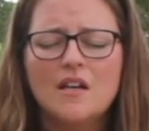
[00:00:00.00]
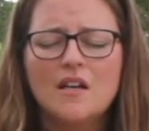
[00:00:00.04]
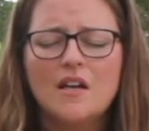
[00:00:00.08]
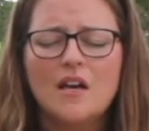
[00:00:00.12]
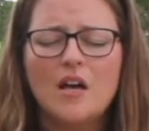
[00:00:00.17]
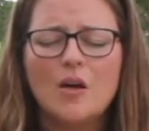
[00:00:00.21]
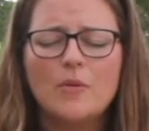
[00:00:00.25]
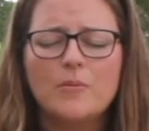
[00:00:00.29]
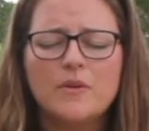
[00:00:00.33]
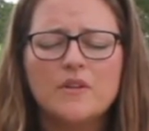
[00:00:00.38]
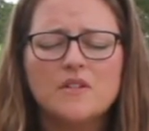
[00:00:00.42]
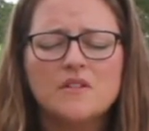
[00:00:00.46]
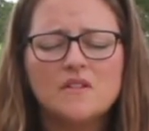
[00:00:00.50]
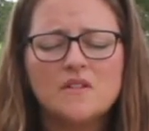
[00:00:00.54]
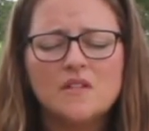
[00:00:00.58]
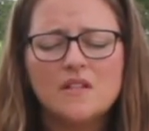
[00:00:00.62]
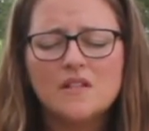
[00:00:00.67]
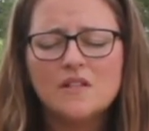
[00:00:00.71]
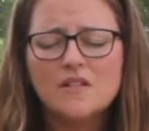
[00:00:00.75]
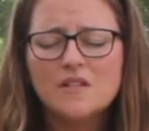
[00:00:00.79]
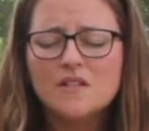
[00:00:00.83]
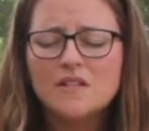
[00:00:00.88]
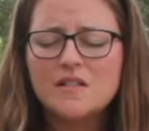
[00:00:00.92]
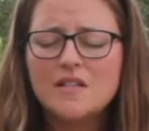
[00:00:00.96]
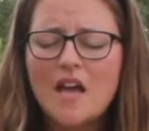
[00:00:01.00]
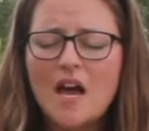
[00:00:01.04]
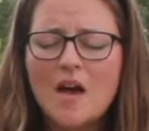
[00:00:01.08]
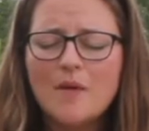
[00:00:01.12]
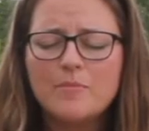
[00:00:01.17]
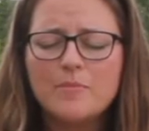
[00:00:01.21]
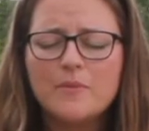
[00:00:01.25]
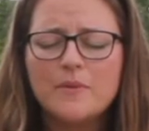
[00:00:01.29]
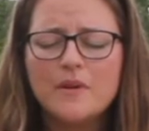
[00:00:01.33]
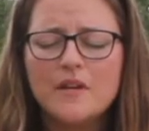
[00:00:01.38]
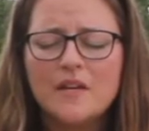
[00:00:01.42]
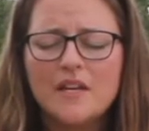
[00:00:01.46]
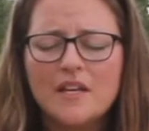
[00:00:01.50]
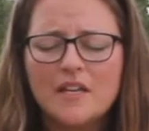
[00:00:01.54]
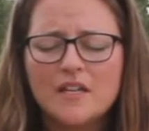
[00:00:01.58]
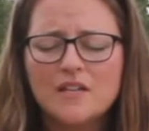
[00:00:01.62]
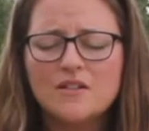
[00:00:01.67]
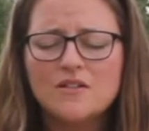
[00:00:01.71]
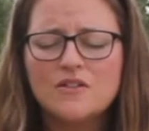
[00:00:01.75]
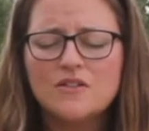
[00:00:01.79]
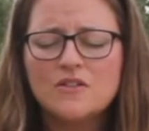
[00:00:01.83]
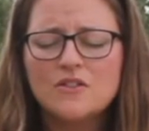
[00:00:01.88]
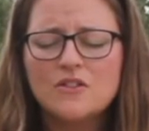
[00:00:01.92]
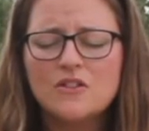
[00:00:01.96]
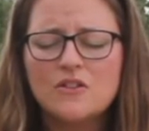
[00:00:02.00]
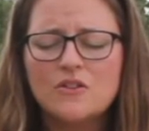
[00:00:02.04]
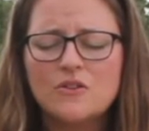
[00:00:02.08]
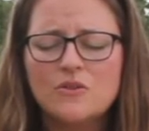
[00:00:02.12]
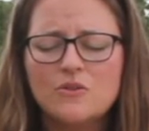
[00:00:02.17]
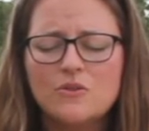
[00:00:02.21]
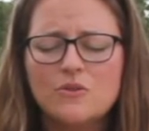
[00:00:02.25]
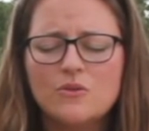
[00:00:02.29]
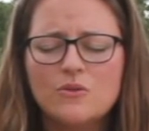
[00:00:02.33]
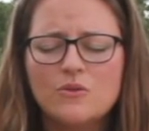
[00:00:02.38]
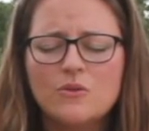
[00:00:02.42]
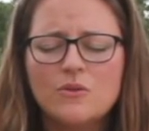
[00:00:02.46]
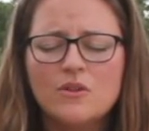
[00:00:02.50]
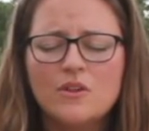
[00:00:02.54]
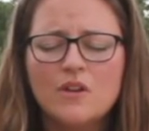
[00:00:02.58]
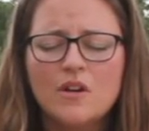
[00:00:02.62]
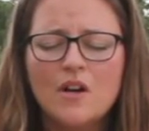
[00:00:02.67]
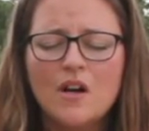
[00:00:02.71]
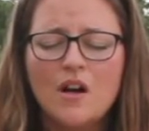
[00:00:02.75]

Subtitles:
Help us to step into